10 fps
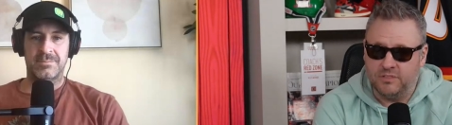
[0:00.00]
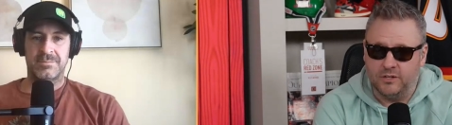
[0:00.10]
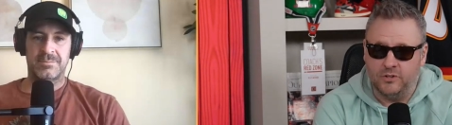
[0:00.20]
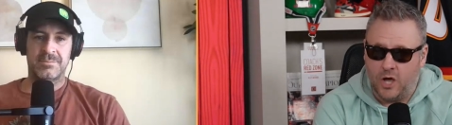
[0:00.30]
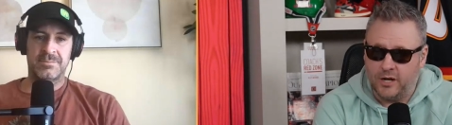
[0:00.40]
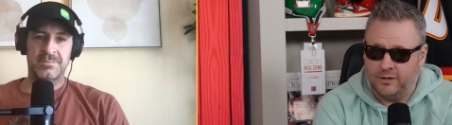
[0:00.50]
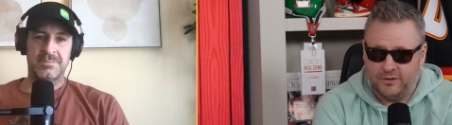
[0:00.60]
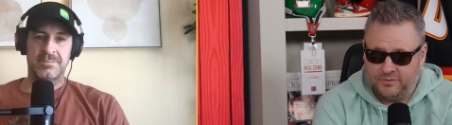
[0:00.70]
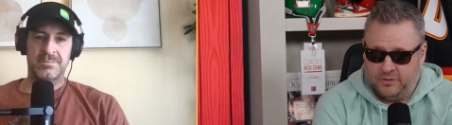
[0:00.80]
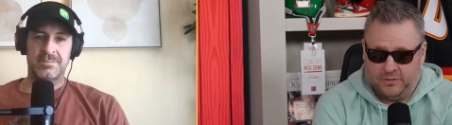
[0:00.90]
Speaker 1: not there,
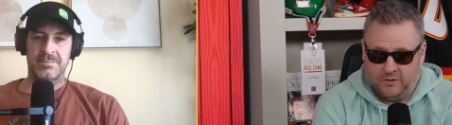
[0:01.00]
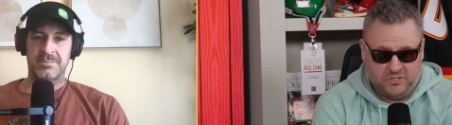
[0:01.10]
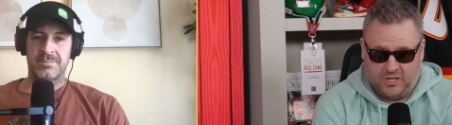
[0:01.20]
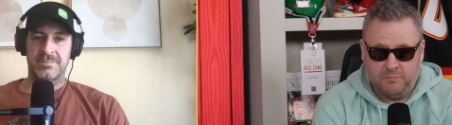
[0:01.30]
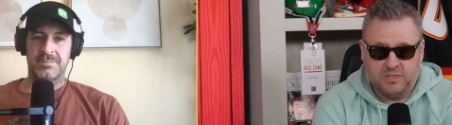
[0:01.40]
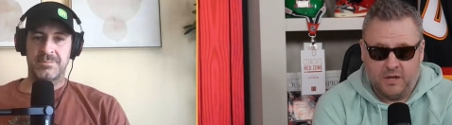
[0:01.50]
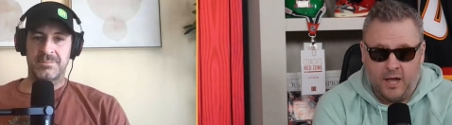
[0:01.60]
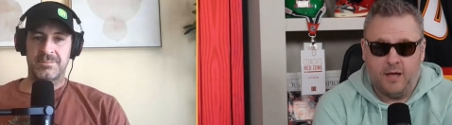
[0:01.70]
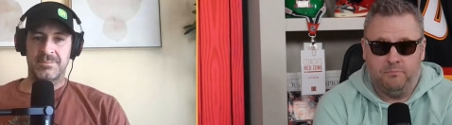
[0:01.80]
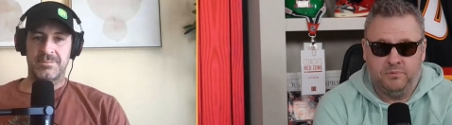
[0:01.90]
there's something up
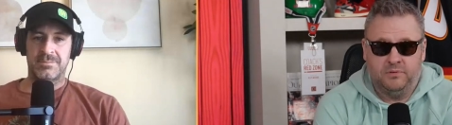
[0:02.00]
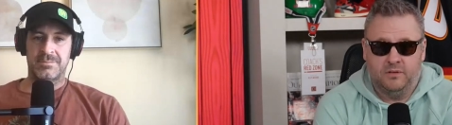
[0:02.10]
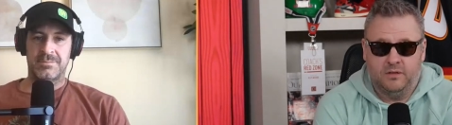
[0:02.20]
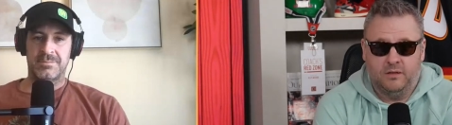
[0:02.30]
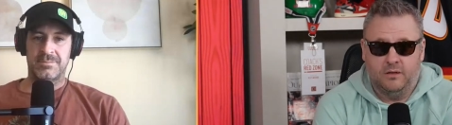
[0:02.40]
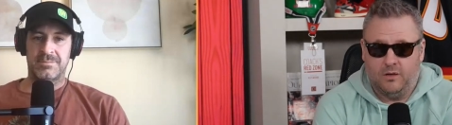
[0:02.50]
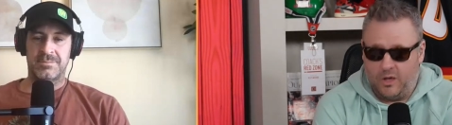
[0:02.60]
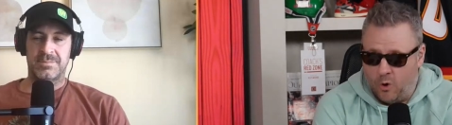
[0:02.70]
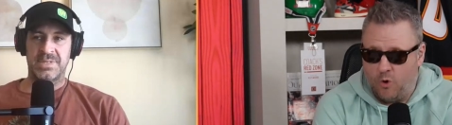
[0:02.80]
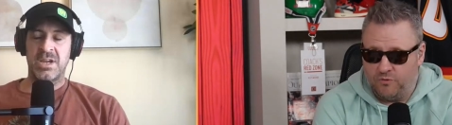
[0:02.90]

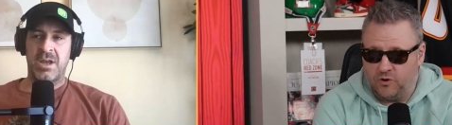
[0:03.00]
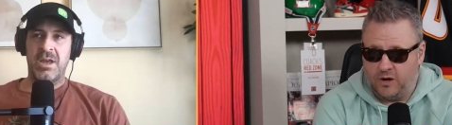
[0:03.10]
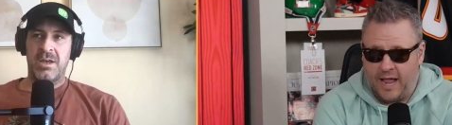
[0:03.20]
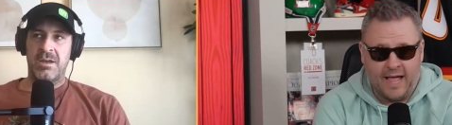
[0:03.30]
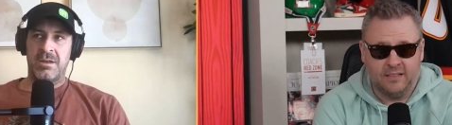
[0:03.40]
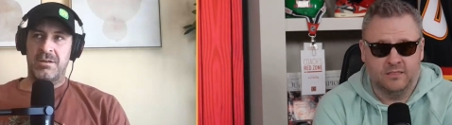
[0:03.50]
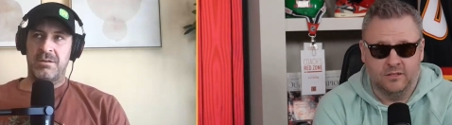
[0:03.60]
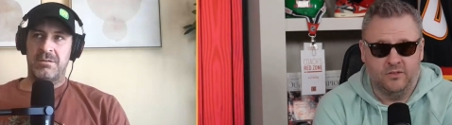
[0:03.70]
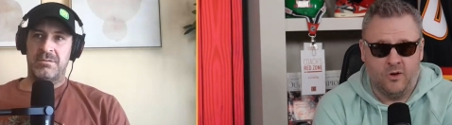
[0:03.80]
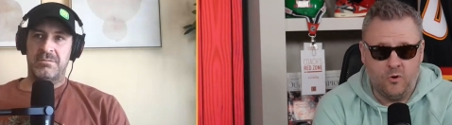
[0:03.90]
over at the
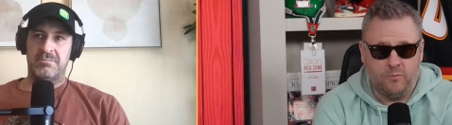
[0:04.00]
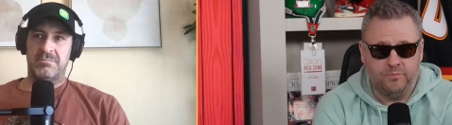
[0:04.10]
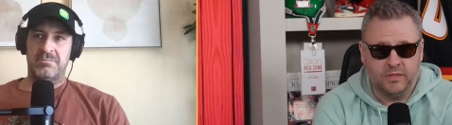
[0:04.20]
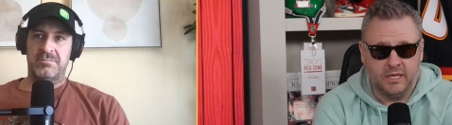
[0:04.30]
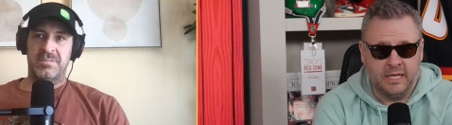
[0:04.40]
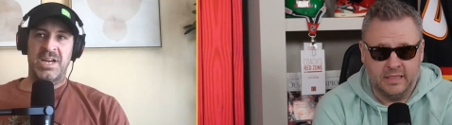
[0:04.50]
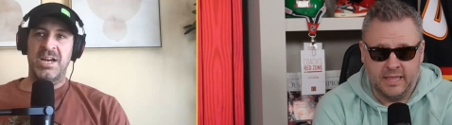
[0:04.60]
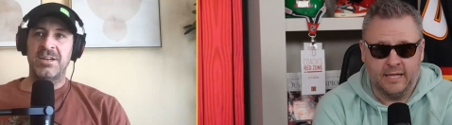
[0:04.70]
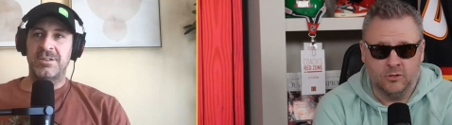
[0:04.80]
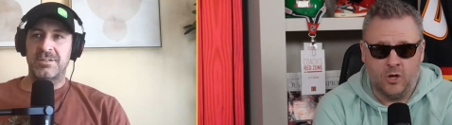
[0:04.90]
dome in that
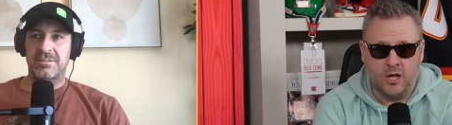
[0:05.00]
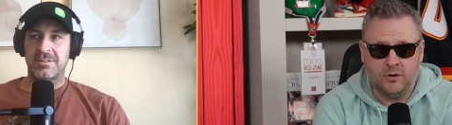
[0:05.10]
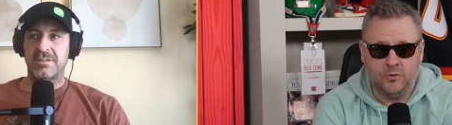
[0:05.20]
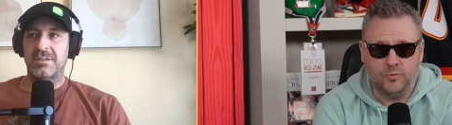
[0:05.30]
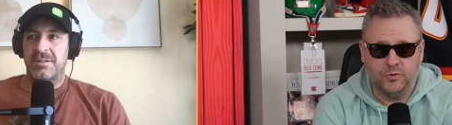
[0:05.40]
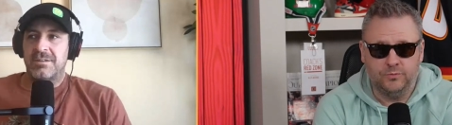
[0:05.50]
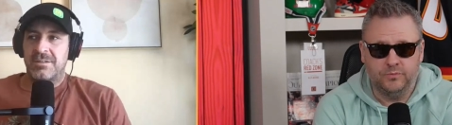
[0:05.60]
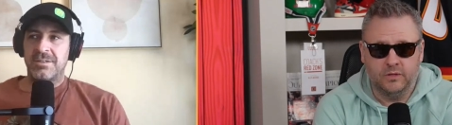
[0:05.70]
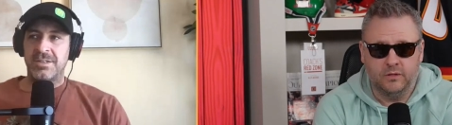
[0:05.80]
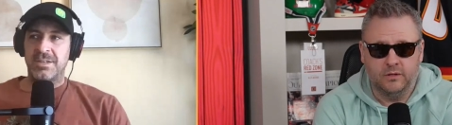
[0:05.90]
locker heard, room.
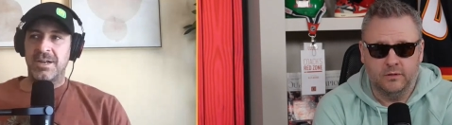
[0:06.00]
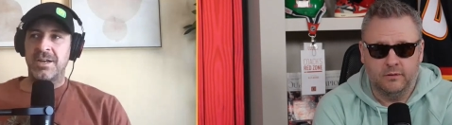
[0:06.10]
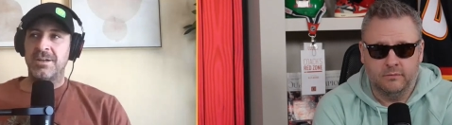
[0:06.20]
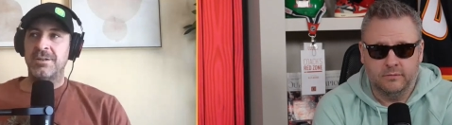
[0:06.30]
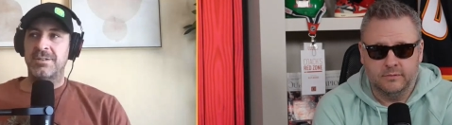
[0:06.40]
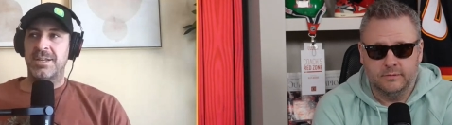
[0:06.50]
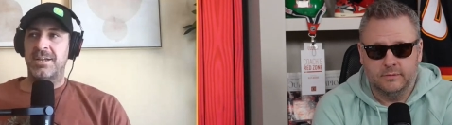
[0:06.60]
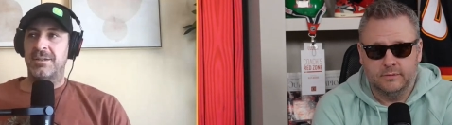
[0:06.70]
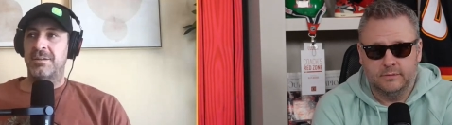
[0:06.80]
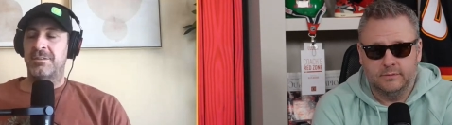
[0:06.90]
Speaker 2: Yeah, I heard
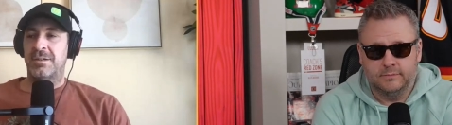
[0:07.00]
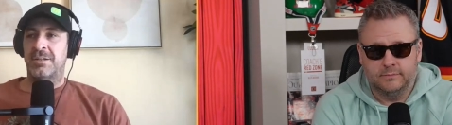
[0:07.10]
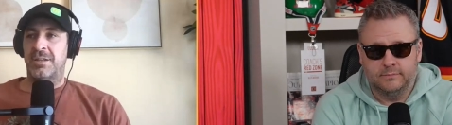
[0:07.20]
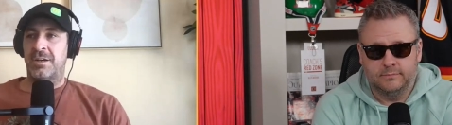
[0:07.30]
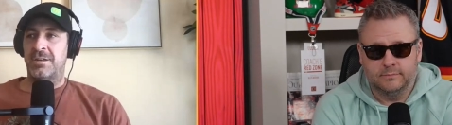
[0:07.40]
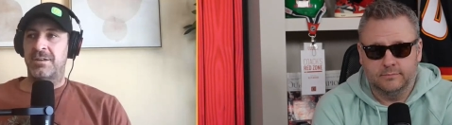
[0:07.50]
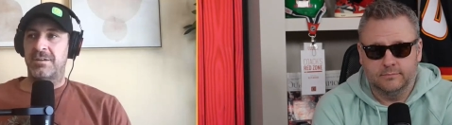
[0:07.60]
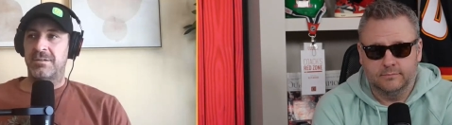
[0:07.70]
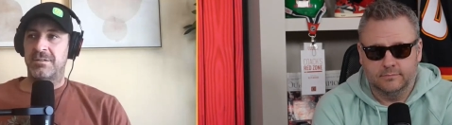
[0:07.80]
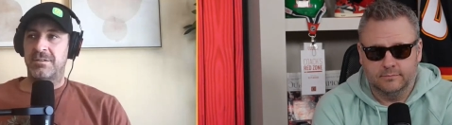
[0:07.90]
that a lot
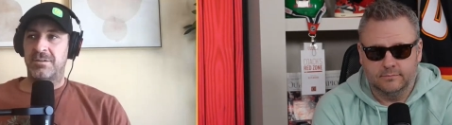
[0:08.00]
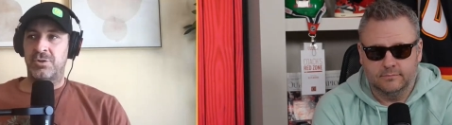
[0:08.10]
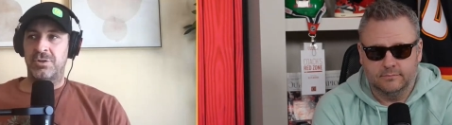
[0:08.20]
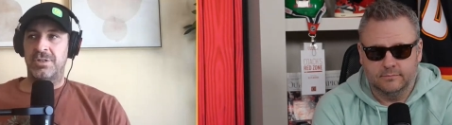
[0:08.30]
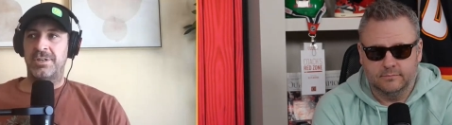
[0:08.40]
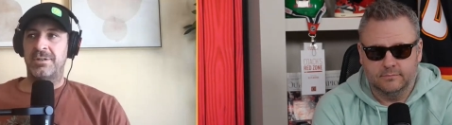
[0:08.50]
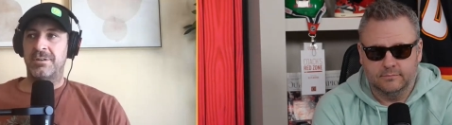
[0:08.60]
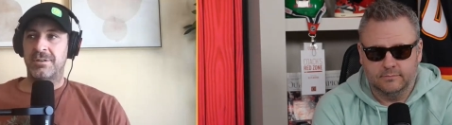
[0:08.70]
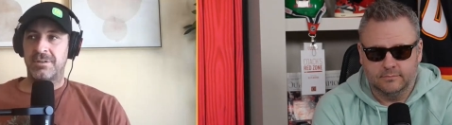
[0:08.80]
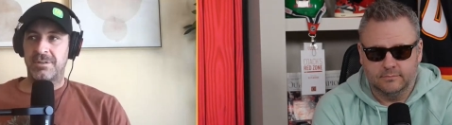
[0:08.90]

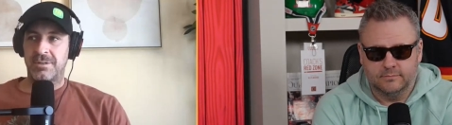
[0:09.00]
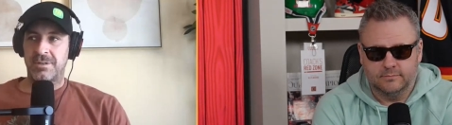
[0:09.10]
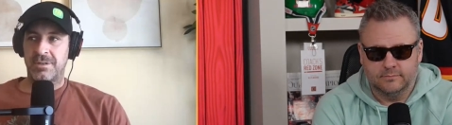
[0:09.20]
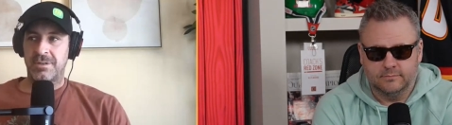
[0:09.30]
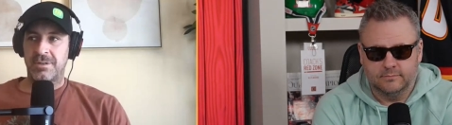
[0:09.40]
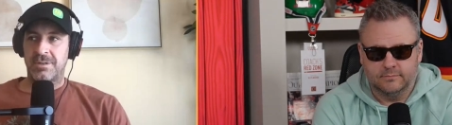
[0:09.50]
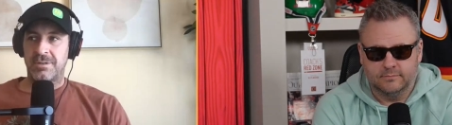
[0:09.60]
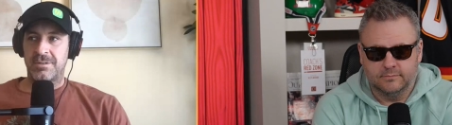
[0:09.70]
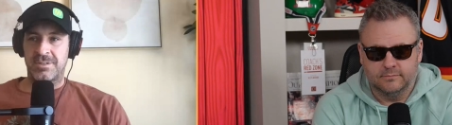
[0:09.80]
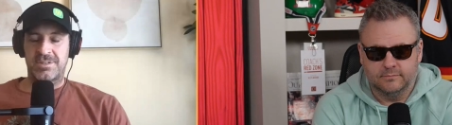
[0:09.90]
earlier
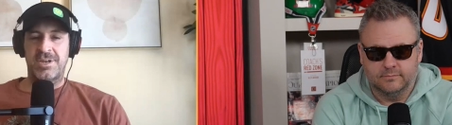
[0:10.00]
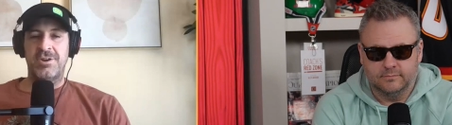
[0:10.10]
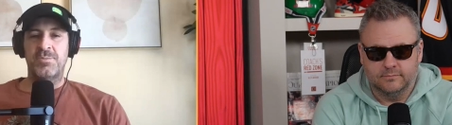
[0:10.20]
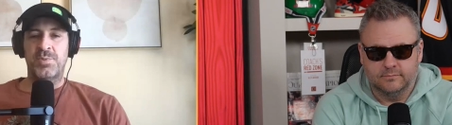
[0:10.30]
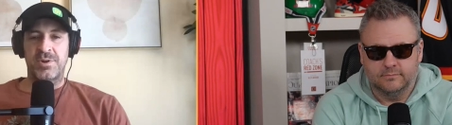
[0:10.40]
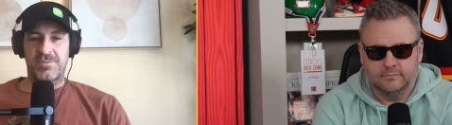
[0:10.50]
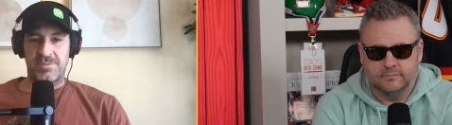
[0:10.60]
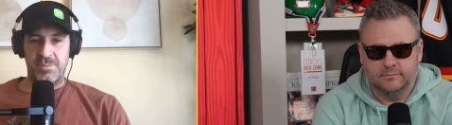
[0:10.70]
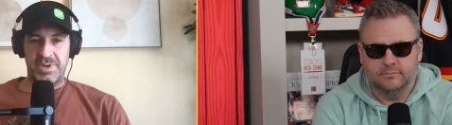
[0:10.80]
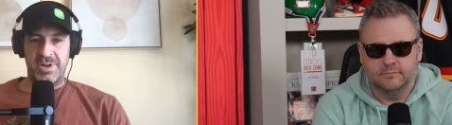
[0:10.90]
the scary part
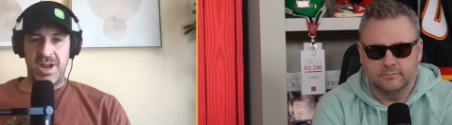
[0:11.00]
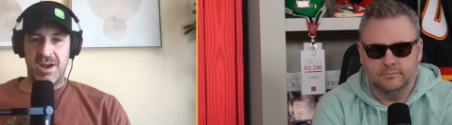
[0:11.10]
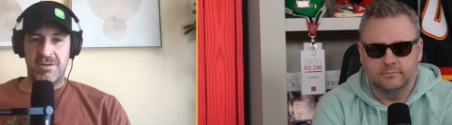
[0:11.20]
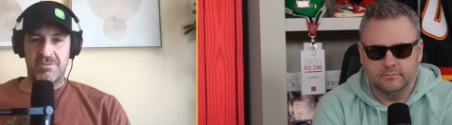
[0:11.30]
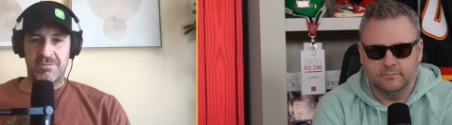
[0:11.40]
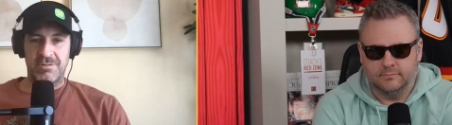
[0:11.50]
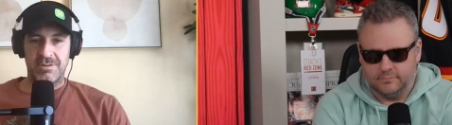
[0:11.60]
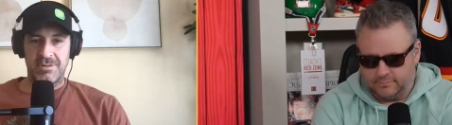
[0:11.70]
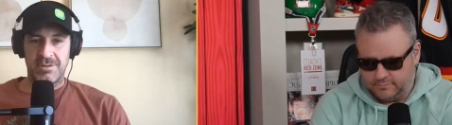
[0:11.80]
for me now